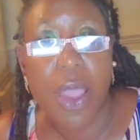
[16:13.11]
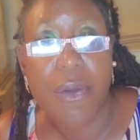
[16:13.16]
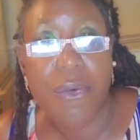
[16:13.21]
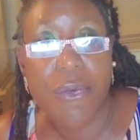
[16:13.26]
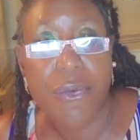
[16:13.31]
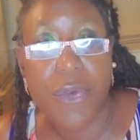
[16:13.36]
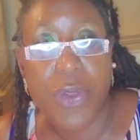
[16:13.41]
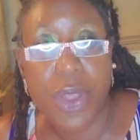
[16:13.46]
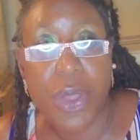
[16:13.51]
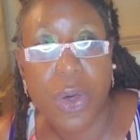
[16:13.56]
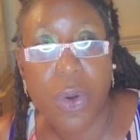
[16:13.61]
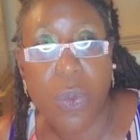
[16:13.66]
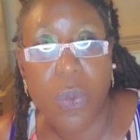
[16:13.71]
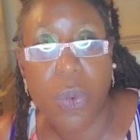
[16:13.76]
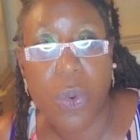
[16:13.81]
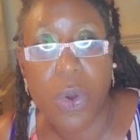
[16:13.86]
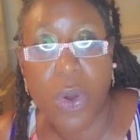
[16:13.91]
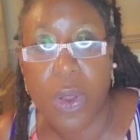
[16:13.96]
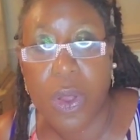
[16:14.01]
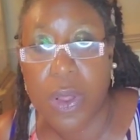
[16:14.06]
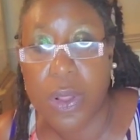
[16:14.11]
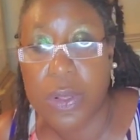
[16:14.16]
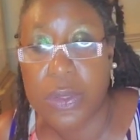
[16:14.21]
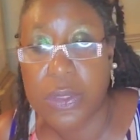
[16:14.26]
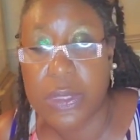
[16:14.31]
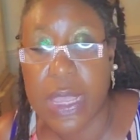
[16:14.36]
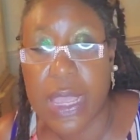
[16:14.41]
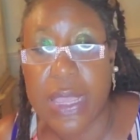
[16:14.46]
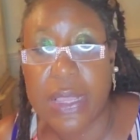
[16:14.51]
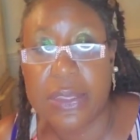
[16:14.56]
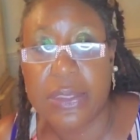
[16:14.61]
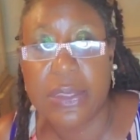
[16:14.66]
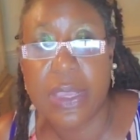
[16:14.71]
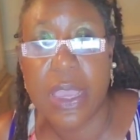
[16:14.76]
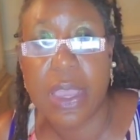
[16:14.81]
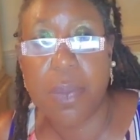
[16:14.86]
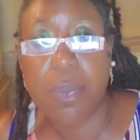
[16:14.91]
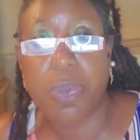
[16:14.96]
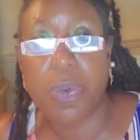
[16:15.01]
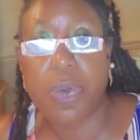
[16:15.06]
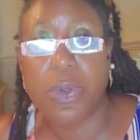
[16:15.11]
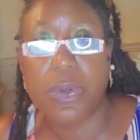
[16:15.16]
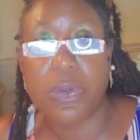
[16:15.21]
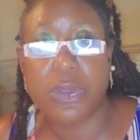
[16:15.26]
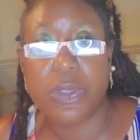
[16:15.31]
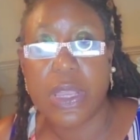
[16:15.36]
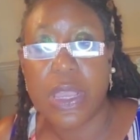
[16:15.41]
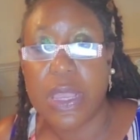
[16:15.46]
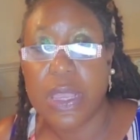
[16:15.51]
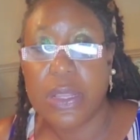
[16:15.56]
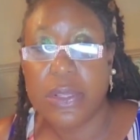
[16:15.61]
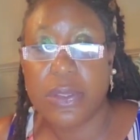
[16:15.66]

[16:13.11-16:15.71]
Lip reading: real world examples